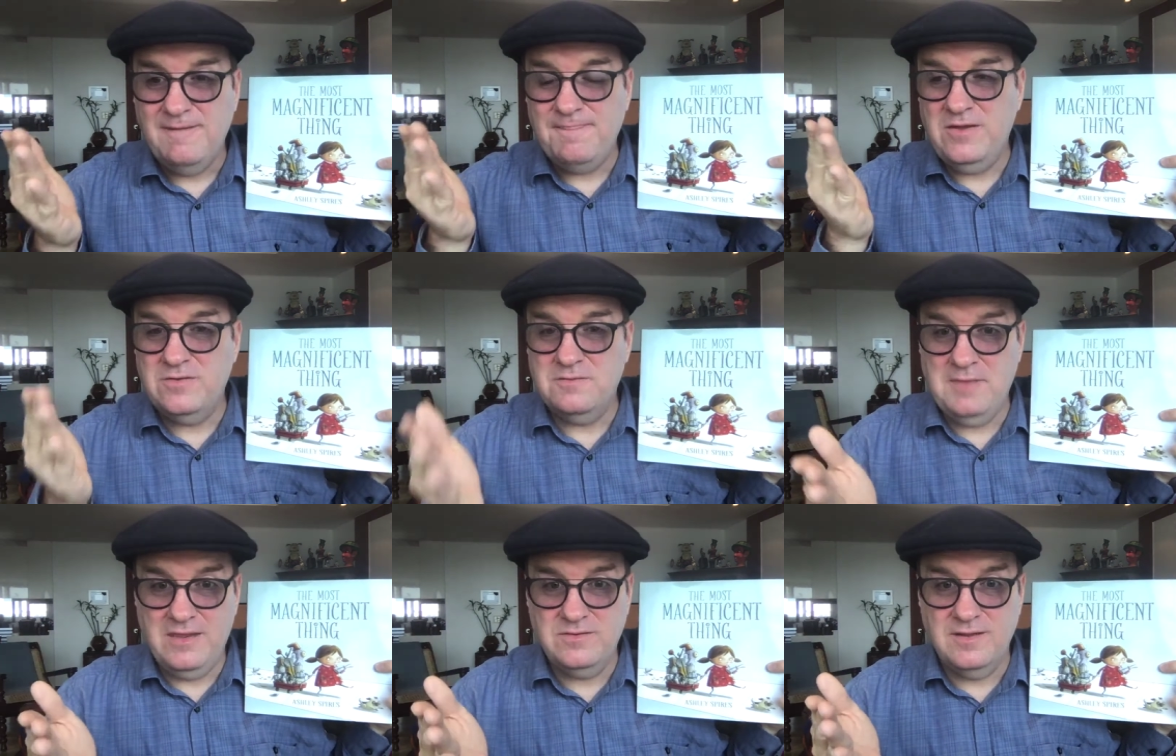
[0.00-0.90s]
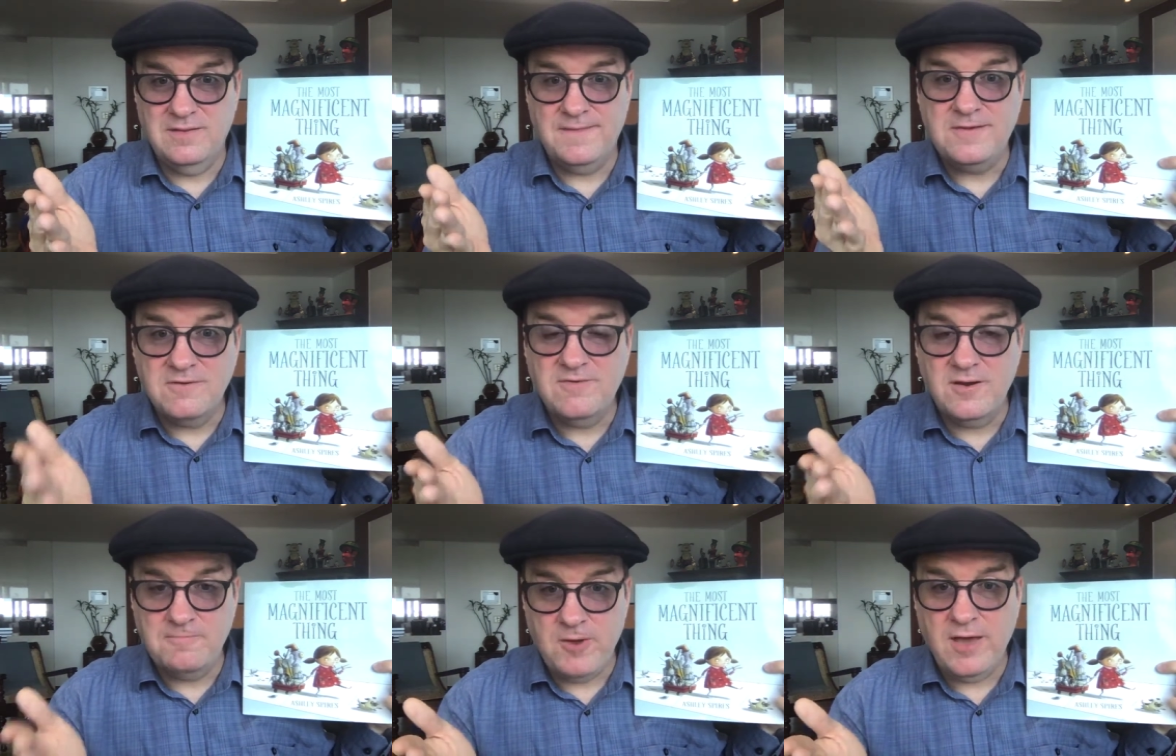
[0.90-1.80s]
that is amazing, that you're
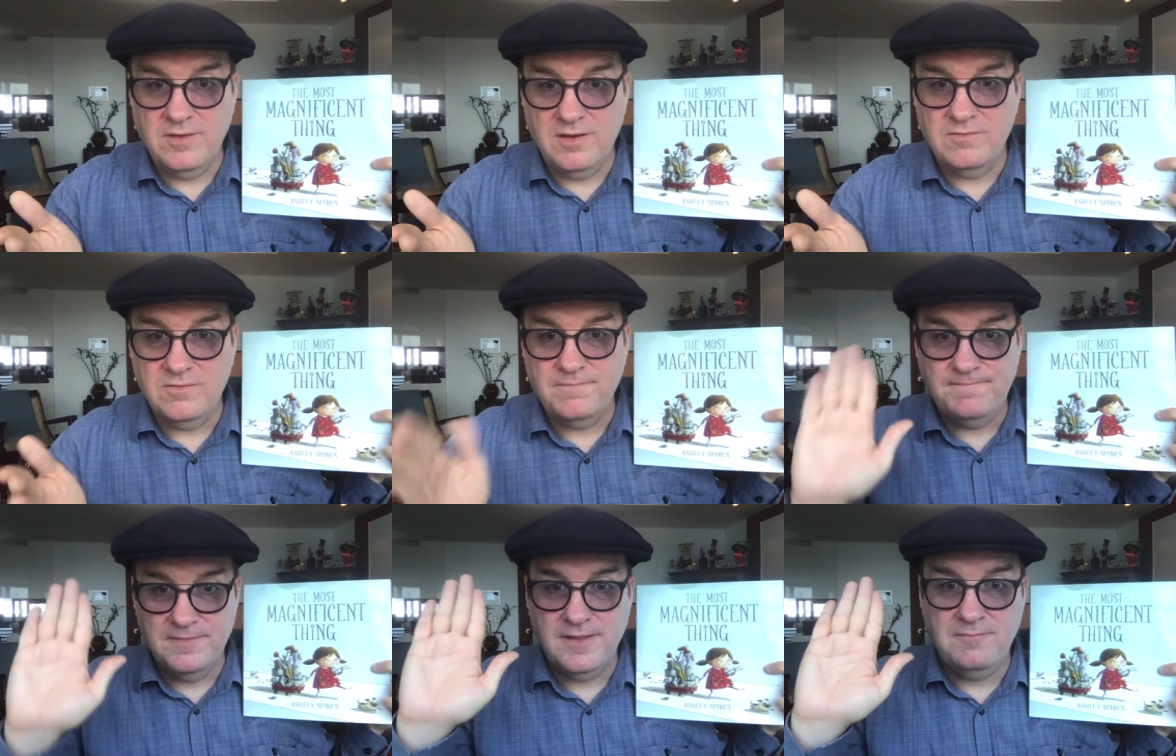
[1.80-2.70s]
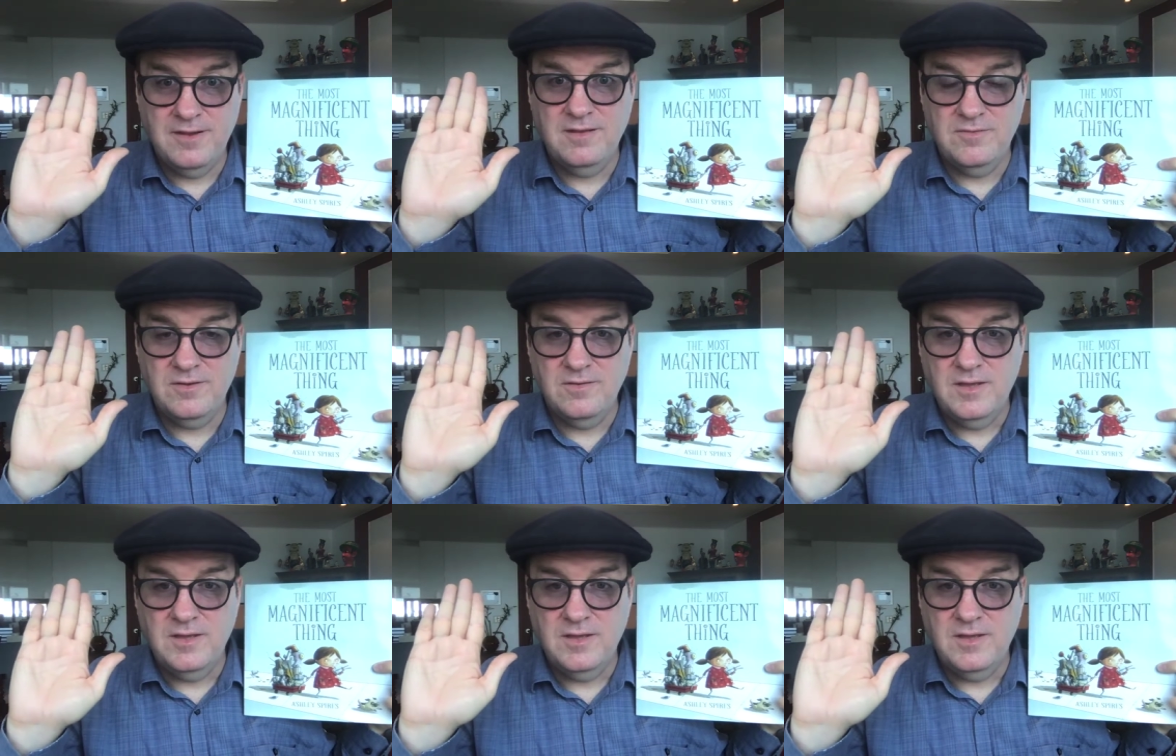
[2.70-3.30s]
very proud of? How many of you?